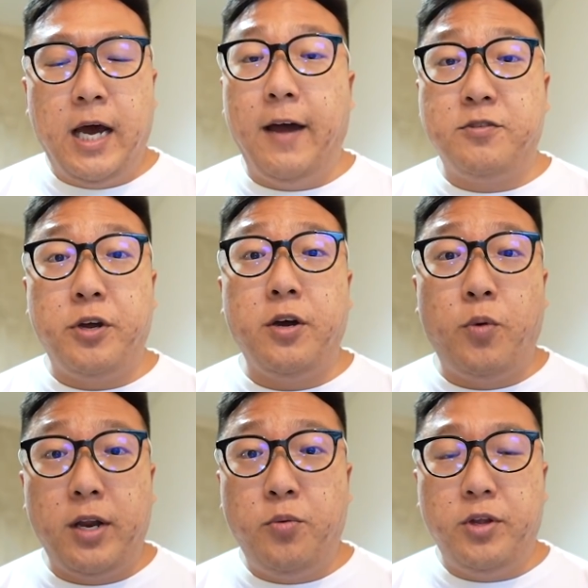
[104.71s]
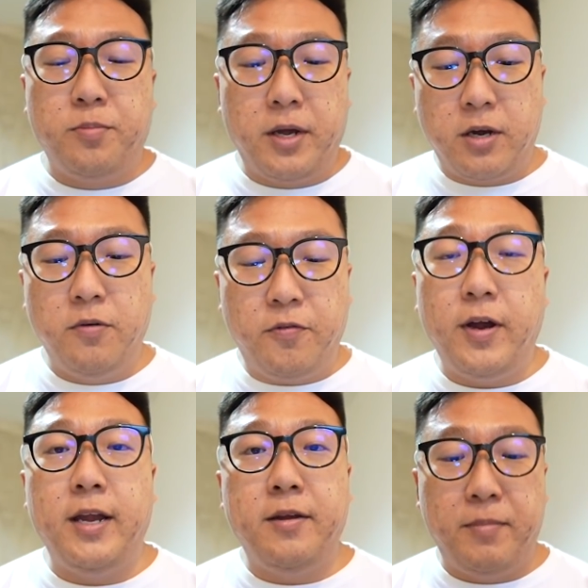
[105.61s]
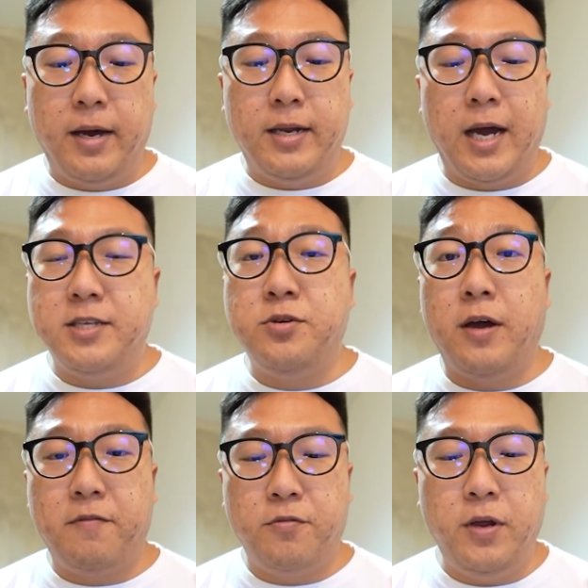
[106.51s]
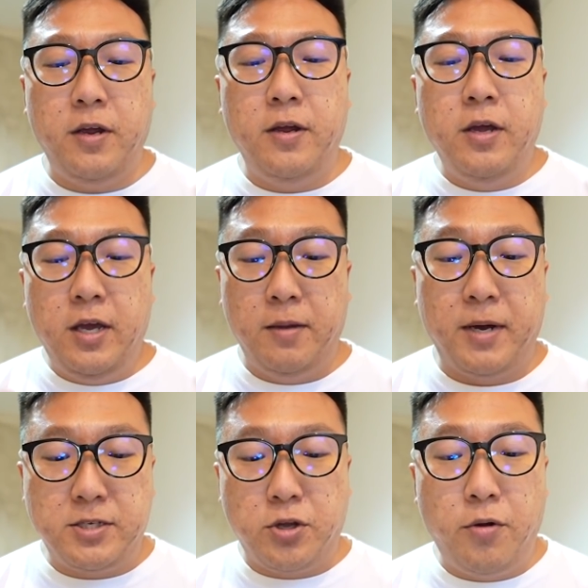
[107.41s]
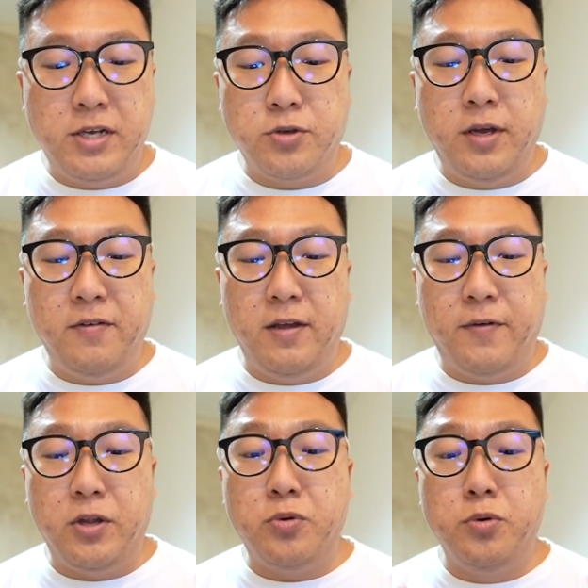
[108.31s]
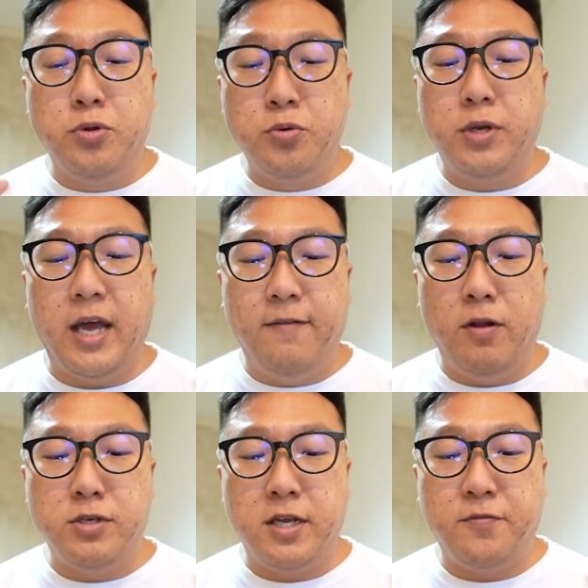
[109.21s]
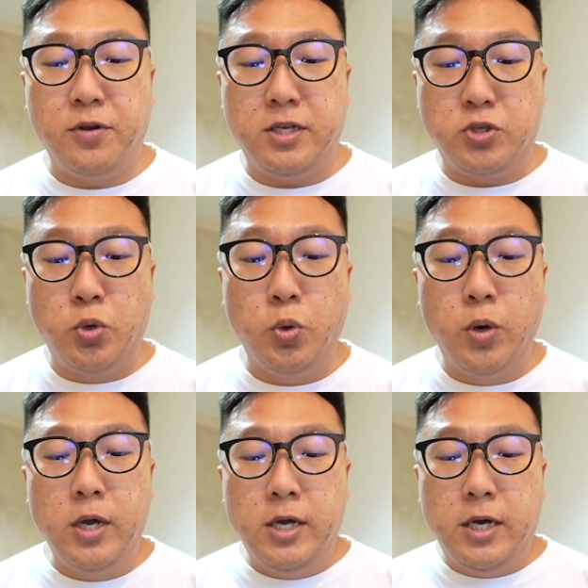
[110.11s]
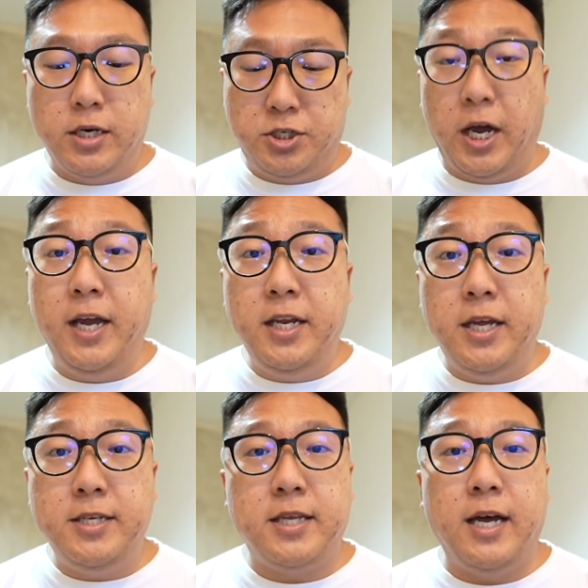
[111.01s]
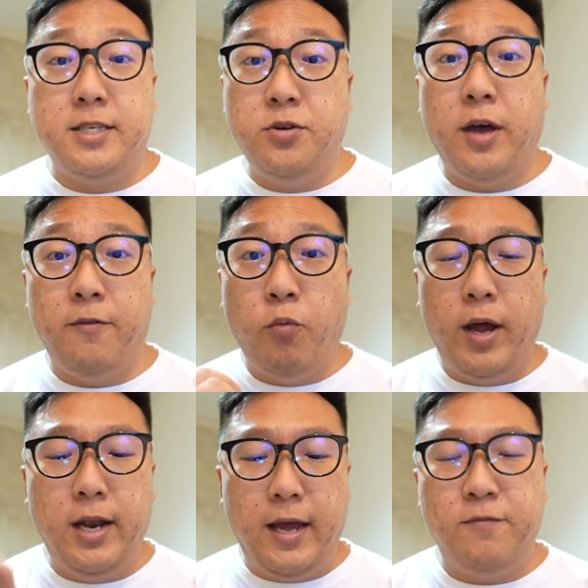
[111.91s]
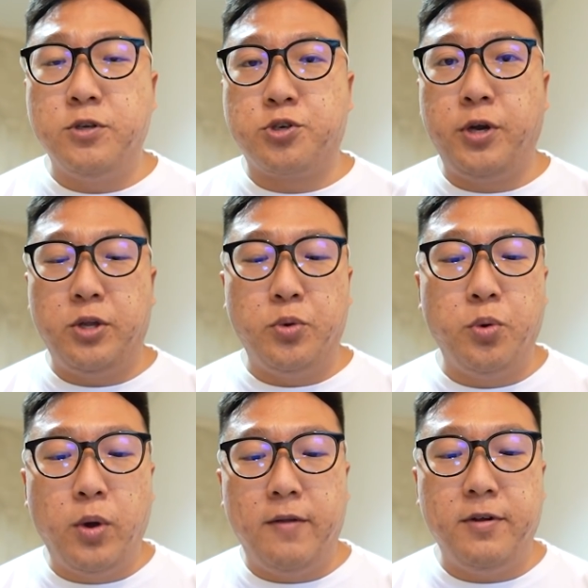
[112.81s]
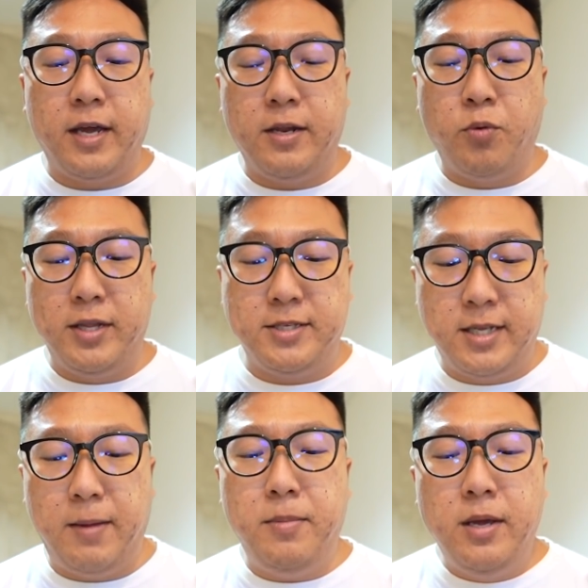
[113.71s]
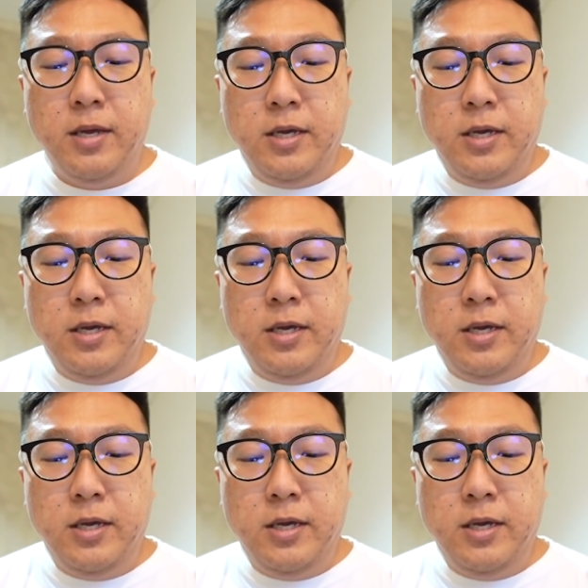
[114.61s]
I've traded one away to my girlfriend, but I still have 3 in my storage. So even if I do the evolutions for these 2 shinies, I still have 1 left to trade to whoever that wants them.